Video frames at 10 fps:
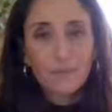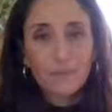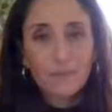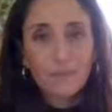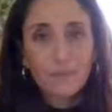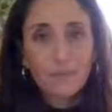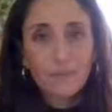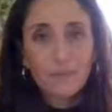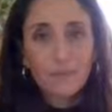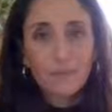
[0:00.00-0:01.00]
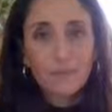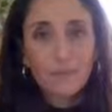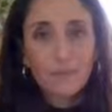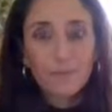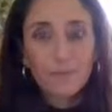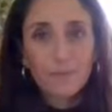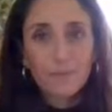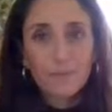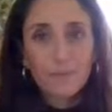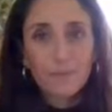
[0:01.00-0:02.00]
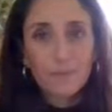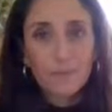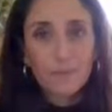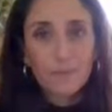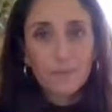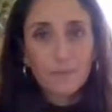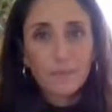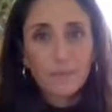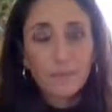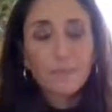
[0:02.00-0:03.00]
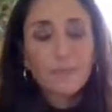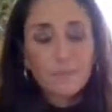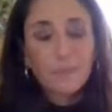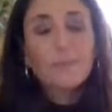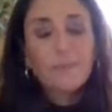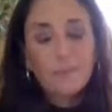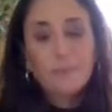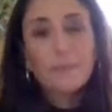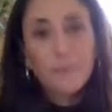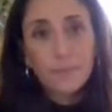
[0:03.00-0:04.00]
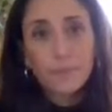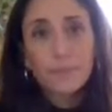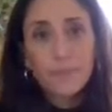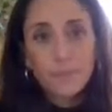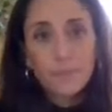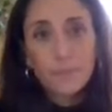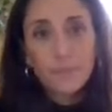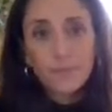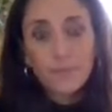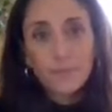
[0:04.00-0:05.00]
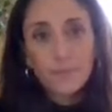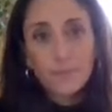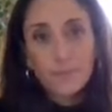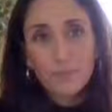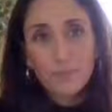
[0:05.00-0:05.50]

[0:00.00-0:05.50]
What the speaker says: The person shown says nothing.